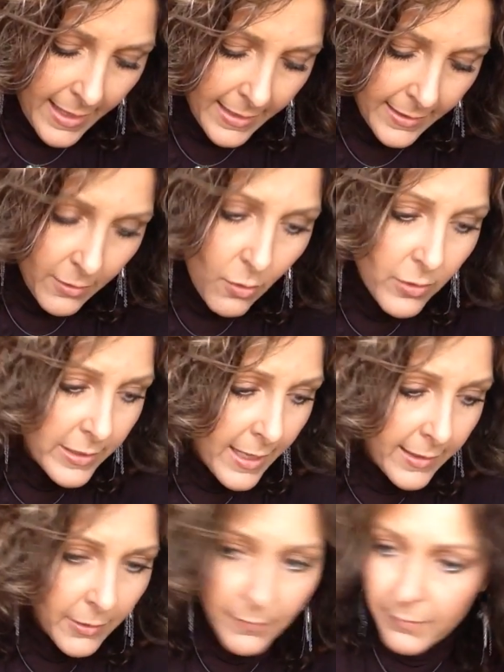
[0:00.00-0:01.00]
And, or
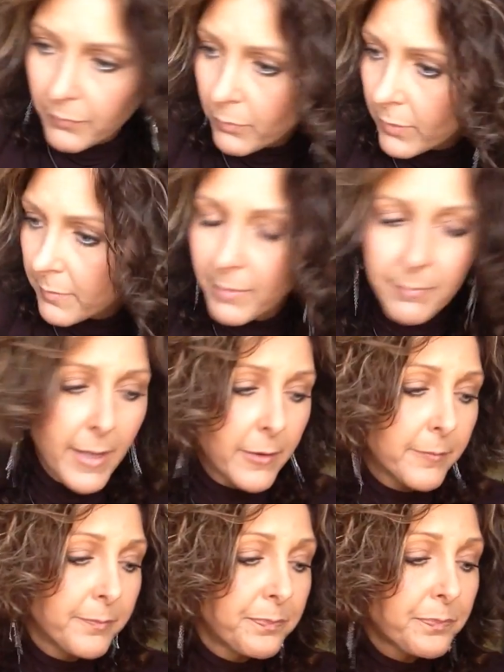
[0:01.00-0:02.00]
yellow even would have been better.